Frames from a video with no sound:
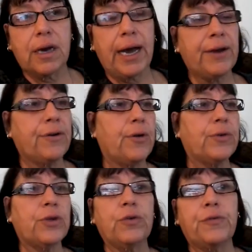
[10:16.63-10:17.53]
I don't know.
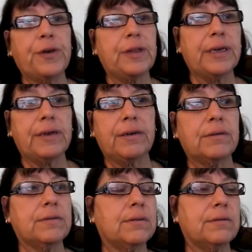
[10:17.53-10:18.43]
You fill
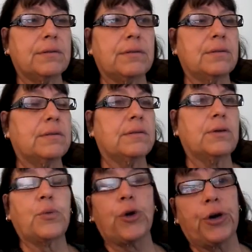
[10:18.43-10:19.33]
in
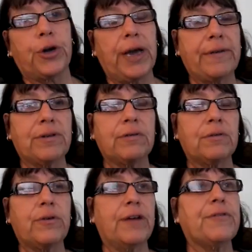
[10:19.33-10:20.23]
the word. I haven't
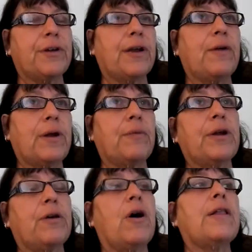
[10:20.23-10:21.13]
quite figured out what I
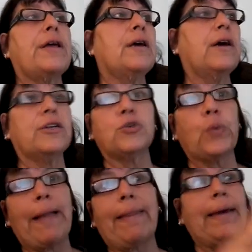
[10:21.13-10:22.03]
want to call it. A
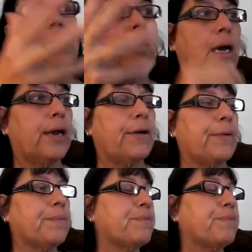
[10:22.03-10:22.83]
dwelling. I don't know.